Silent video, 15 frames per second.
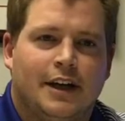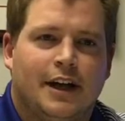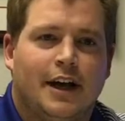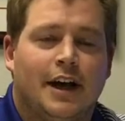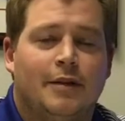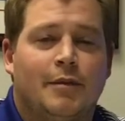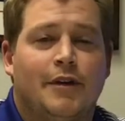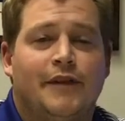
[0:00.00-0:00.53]

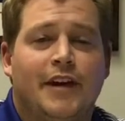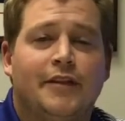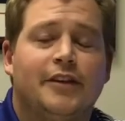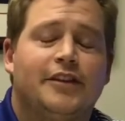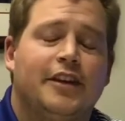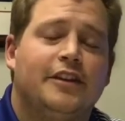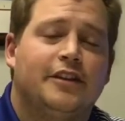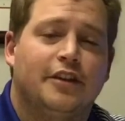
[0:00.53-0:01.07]
Uh, my favorite
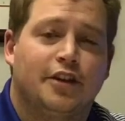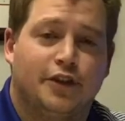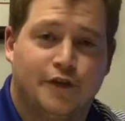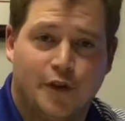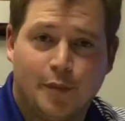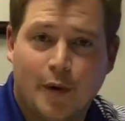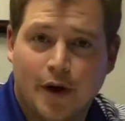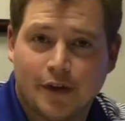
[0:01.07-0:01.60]
season is
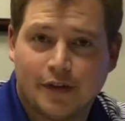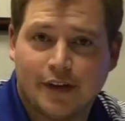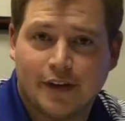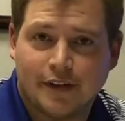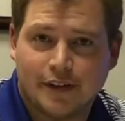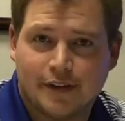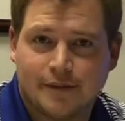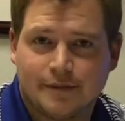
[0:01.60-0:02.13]
football
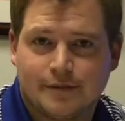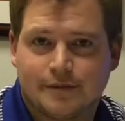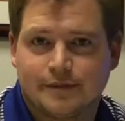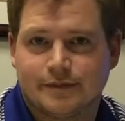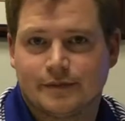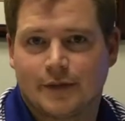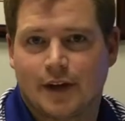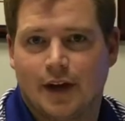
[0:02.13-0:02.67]

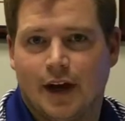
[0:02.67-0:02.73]
season,